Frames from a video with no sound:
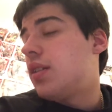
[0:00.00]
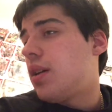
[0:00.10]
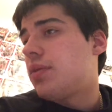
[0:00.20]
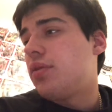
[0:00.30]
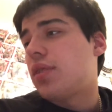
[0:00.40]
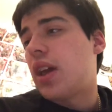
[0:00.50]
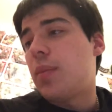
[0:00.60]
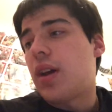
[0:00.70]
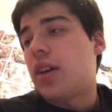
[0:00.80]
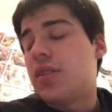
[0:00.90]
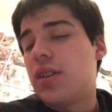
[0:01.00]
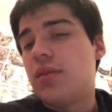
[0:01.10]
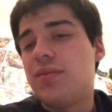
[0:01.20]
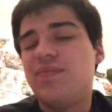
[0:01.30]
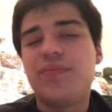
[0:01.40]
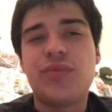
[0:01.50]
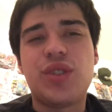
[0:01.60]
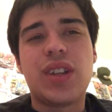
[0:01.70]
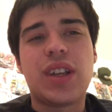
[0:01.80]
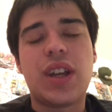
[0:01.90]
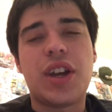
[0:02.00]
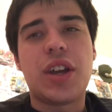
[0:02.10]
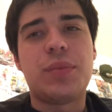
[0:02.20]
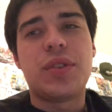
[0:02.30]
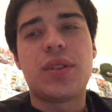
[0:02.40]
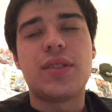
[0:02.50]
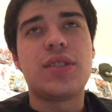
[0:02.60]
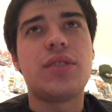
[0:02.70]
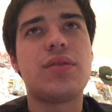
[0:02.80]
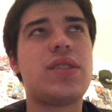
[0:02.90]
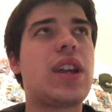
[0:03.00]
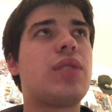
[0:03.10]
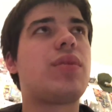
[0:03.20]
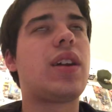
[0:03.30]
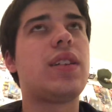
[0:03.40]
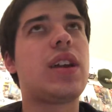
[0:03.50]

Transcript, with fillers: That was an okay match. Didn't really get hyped because you know it's Daniel Bryan.